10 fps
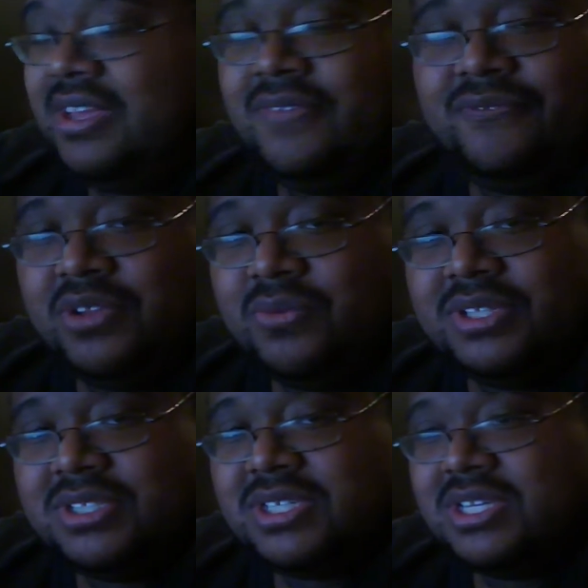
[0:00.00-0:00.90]

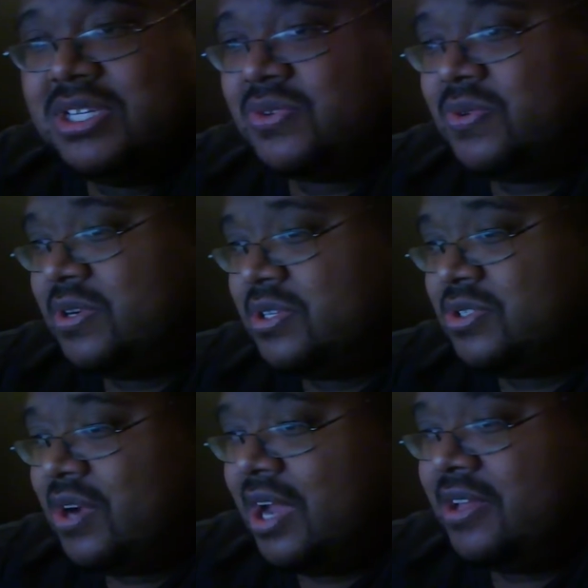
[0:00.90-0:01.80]
influences or
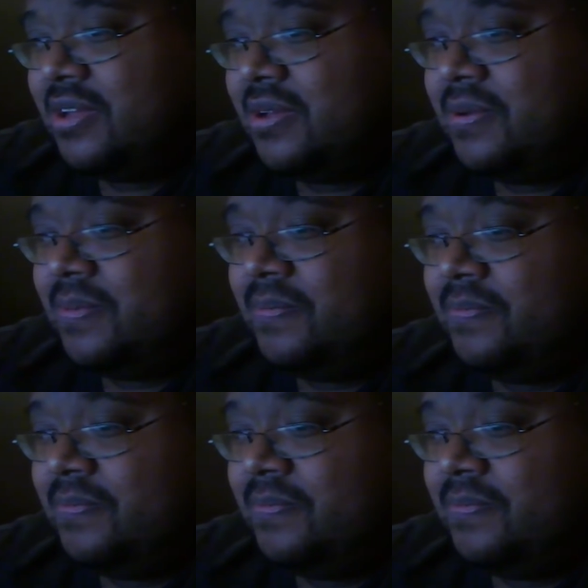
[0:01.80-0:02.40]
tried to,